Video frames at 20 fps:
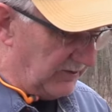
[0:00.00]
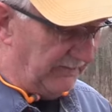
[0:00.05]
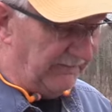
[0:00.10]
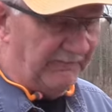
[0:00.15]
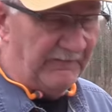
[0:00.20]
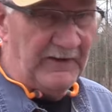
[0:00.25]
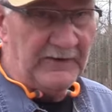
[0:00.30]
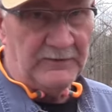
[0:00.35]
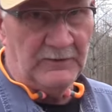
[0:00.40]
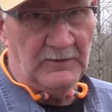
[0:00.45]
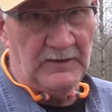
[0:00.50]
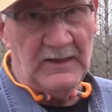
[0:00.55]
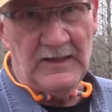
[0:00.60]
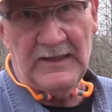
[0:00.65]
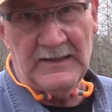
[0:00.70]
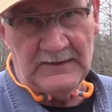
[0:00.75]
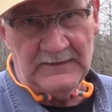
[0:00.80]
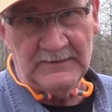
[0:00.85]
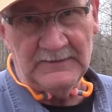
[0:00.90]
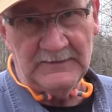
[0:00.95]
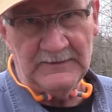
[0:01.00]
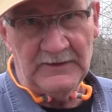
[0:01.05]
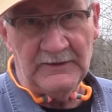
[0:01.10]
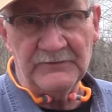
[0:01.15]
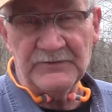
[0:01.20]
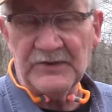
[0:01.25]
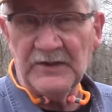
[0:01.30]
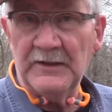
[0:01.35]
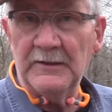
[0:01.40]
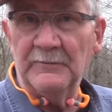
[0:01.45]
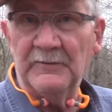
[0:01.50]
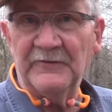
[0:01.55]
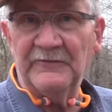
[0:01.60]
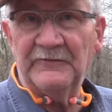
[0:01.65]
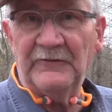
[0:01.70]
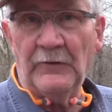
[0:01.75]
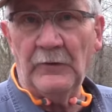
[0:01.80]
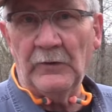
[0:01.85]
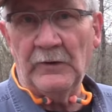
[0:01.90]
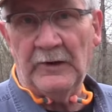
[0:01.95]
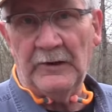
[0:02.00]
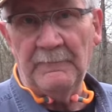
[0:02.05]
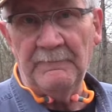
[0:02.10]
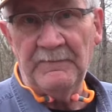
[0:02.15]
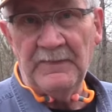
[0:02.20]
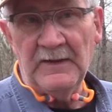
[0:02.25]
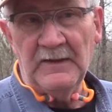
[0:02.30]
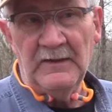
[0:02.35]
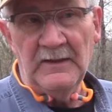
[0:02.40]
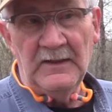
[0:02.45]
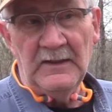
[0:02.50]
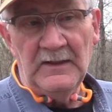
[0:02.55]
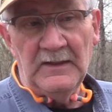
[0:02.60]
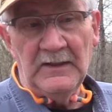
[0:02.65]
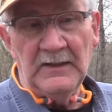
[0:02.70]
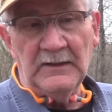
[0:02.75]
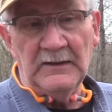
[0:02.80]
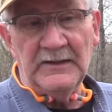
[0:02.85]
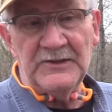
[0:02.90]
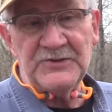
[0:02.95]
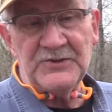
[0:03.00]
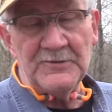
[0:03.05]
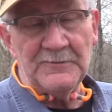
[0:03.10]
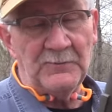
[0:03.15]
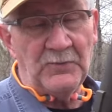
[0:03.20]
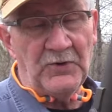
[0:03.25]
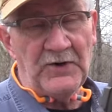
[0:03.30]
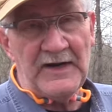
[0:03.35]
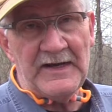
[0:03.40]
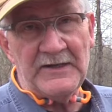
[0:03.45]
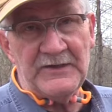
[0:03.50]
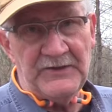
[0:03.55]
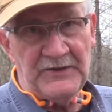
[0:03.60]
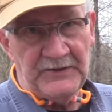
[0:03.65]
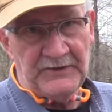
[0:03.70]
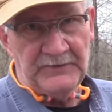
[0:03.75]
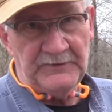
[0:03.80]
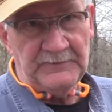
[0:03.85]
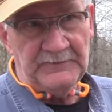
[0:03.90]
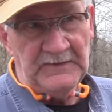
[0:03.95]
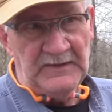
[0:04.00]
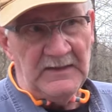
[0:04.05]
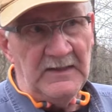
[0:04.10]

a Featherlight. You've seen it before, unless you're brand new.